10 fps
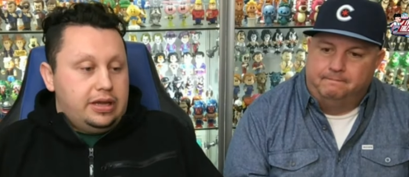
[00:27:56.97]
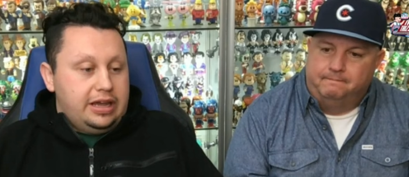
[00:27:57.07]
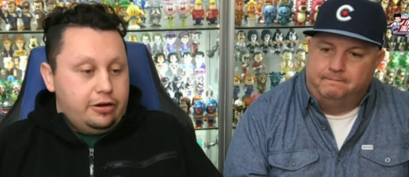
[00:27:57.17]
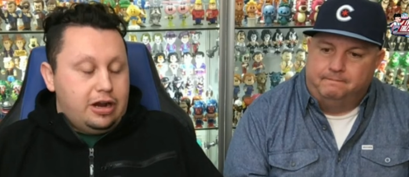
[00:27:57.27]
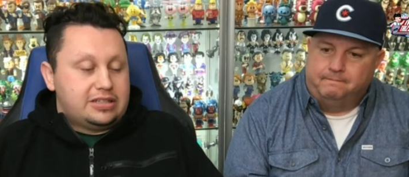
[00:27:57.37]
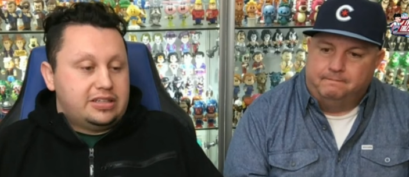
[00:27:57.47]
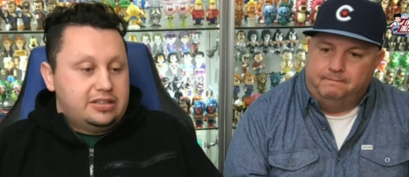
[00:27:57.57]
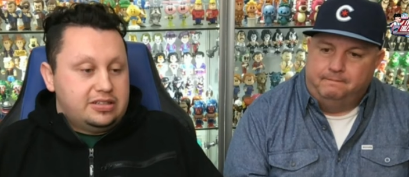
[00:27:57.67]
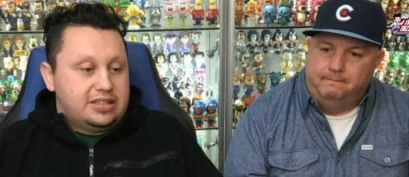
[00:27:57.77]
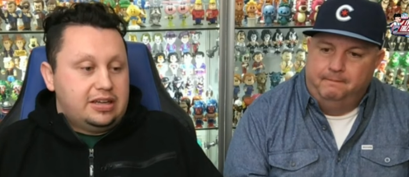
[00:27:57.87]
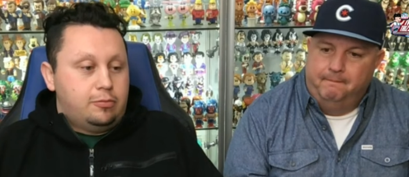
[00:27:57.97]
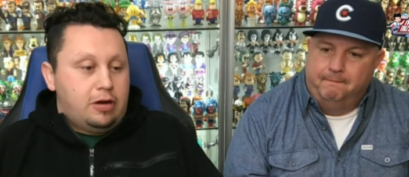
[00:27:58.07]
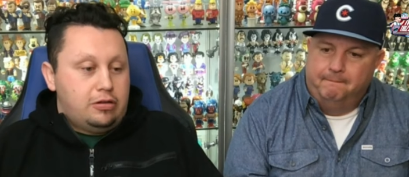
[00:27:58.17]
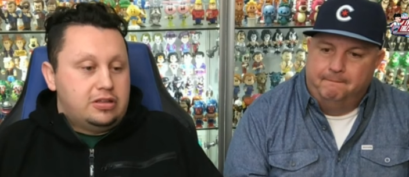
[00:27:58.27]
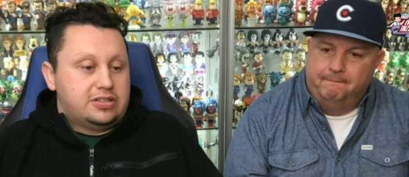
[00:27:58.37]
Speaker 1: interesting to see
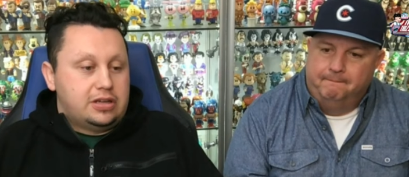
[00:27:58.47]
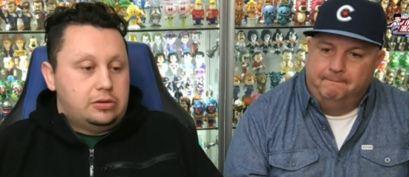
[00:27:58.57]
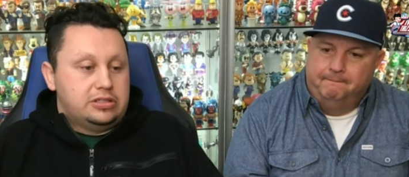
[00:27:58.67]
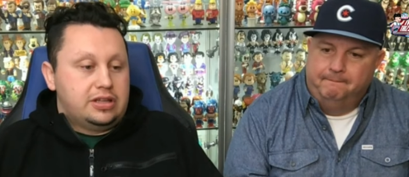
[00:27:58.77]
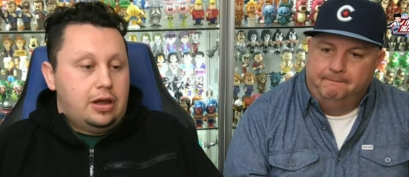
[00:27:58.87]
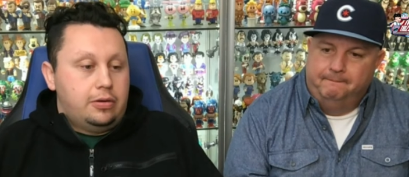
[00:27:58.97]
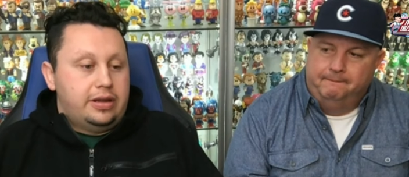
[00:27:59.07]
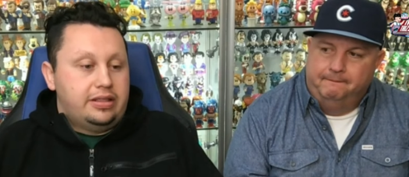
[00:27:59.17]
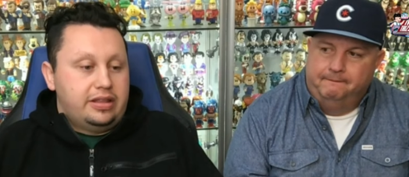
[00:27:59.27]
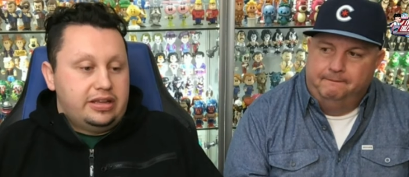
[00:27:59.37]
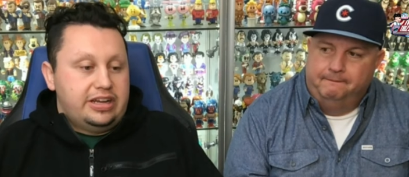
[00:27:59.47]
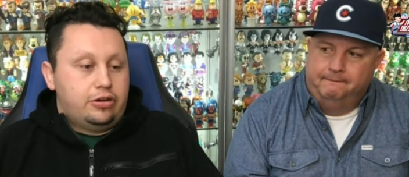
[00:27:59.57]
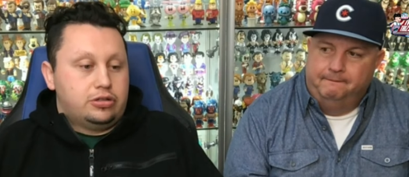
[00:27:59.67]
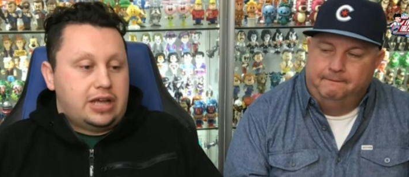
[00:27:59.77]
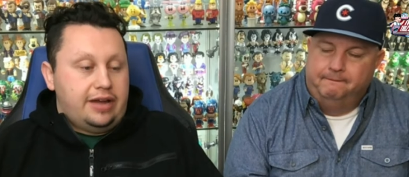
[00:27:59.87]
where the sodas go in the
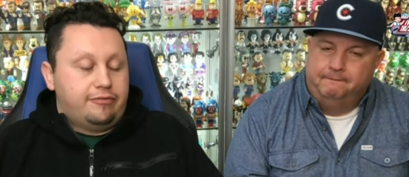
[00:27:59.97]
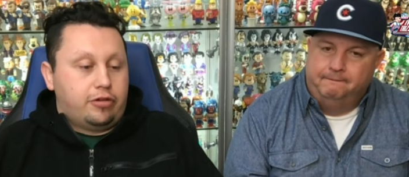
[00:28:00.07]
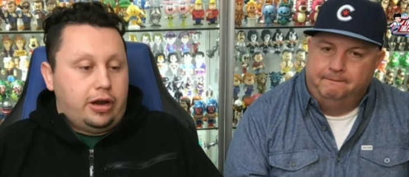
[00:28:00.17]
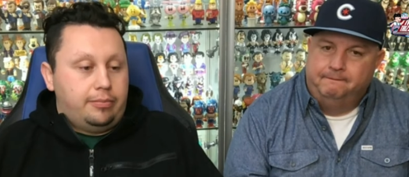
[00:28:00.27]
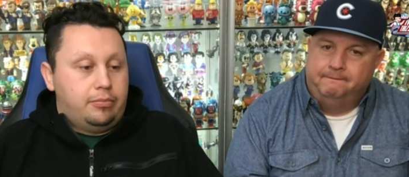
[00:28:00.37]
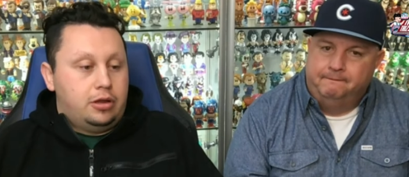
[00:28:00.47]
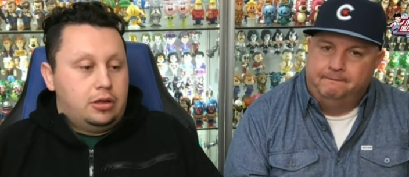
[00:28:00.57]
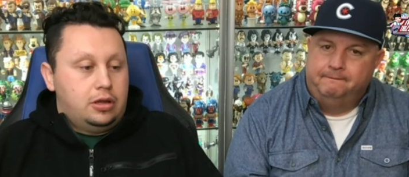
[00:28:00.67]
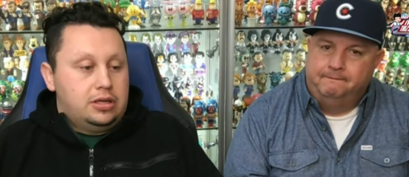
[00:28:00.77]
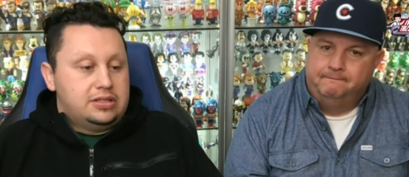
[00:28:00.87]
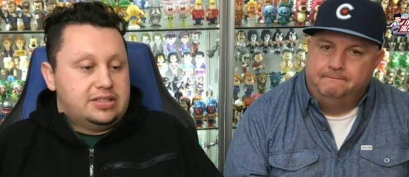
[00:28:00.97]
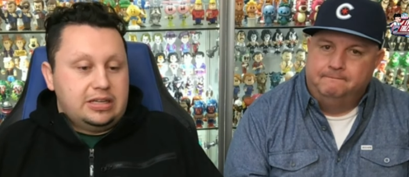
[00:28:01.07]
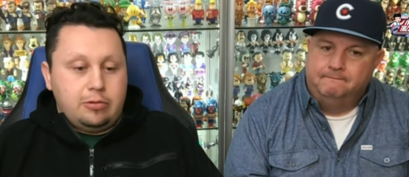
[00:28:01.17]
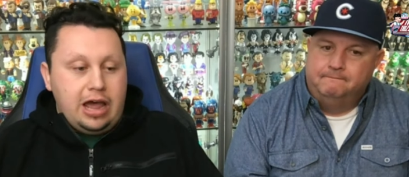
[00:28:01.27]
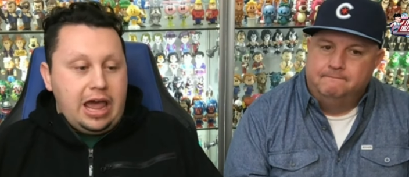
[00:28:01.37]
year time frame. See what